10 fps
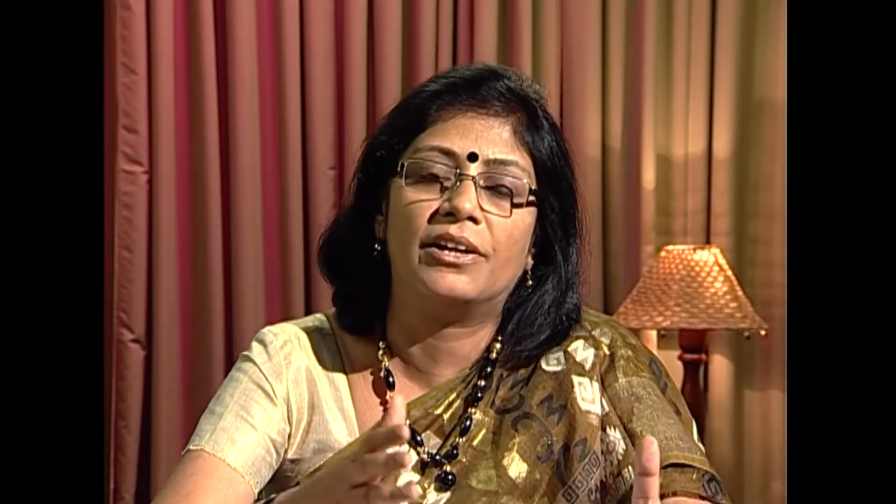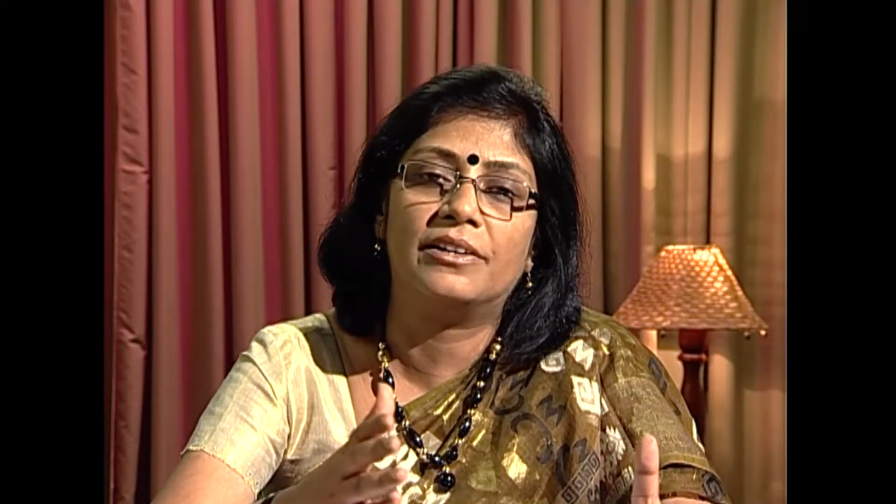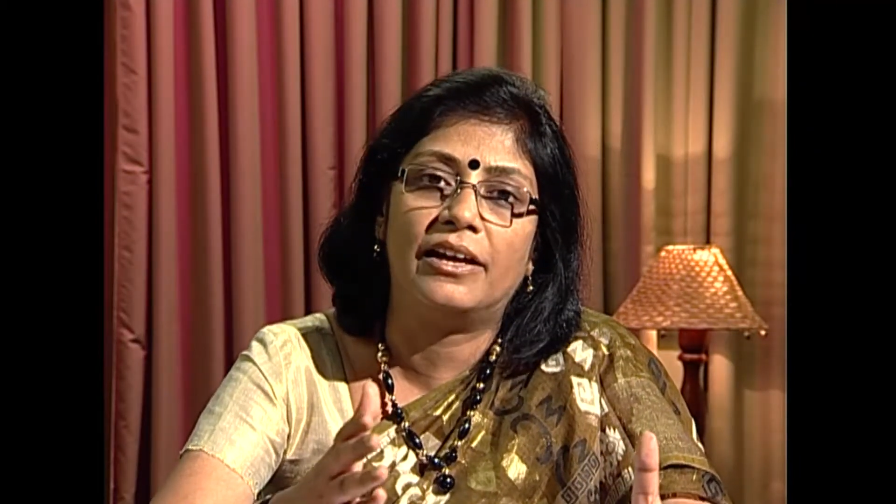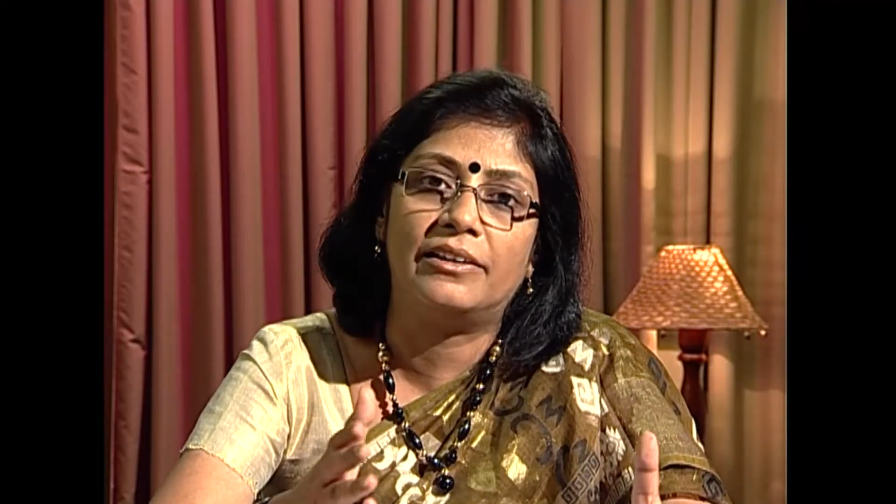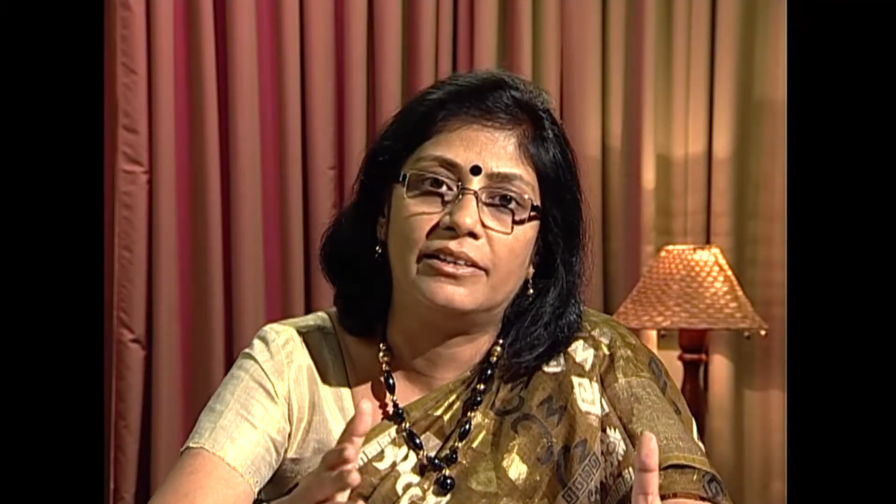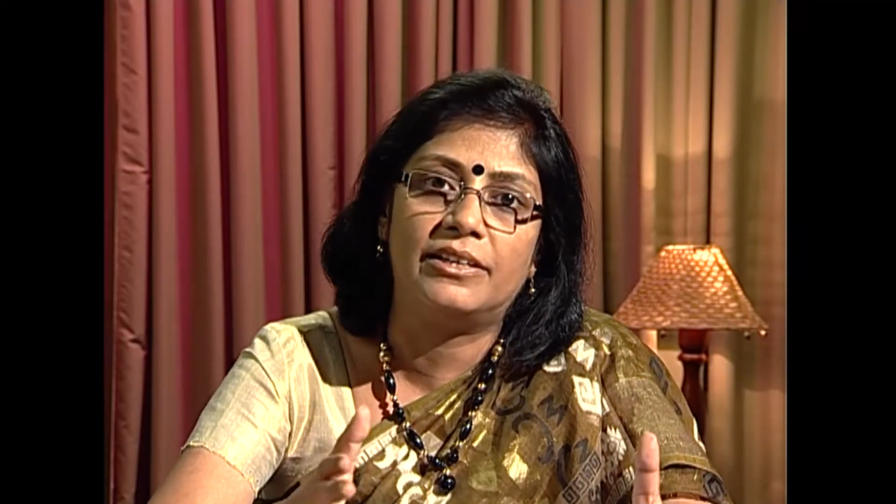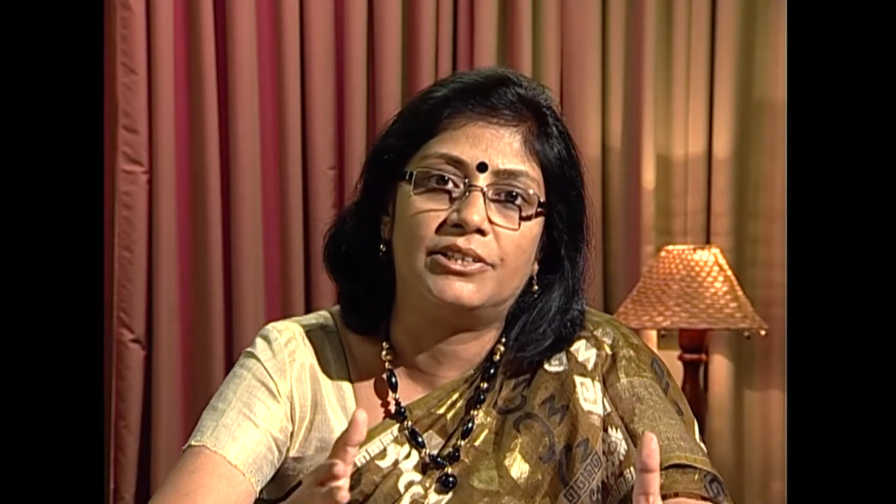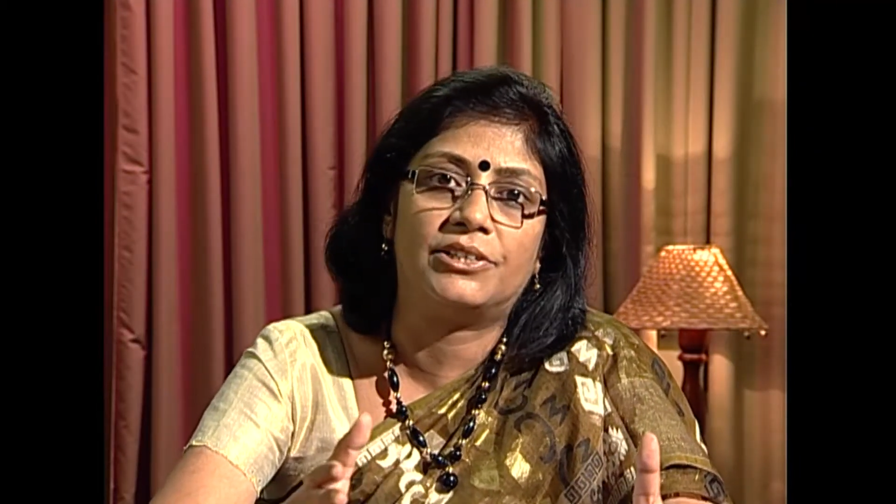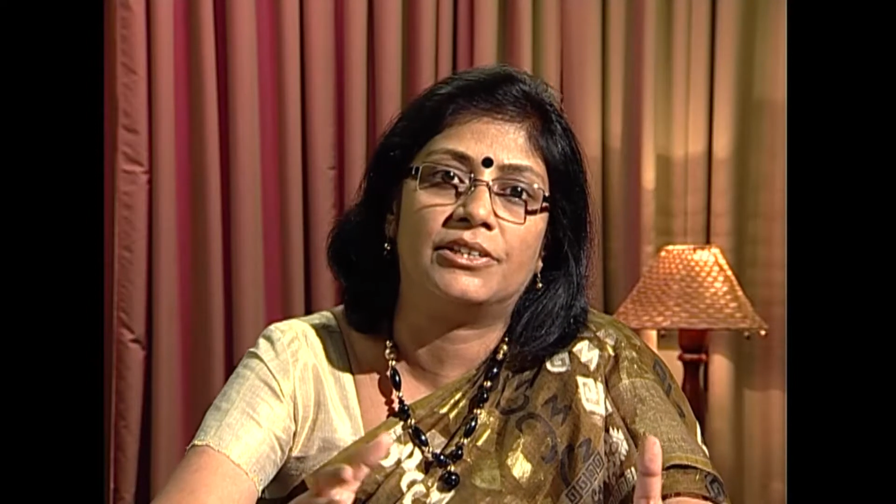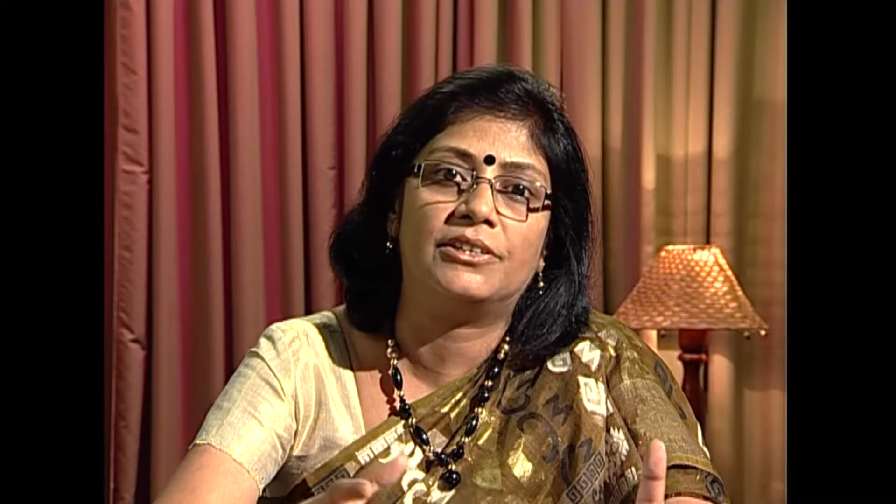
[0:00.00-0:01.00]
an
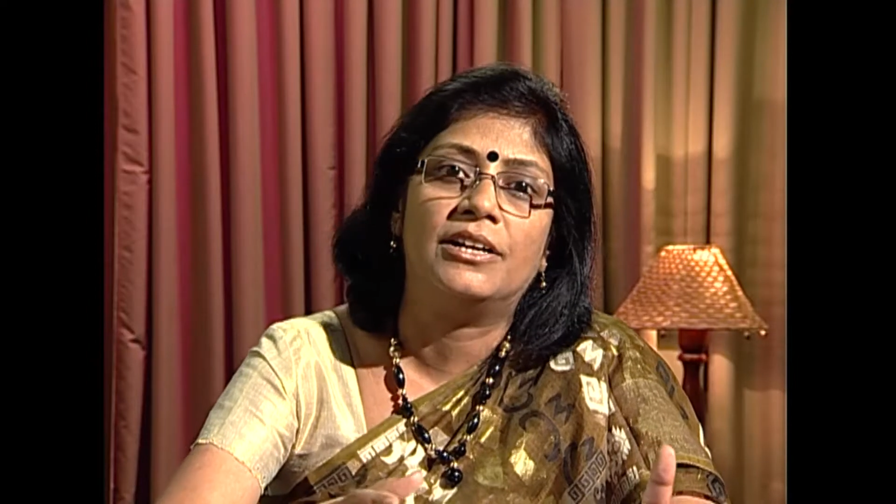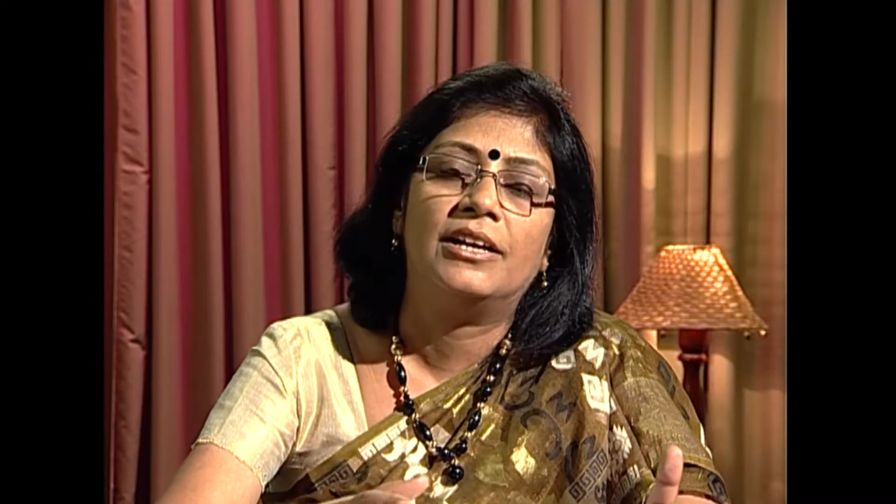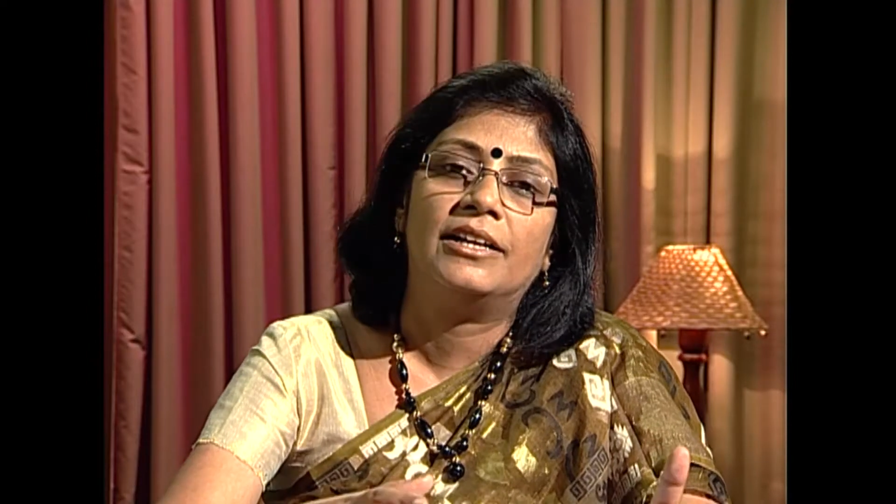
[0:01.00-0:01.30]
allegation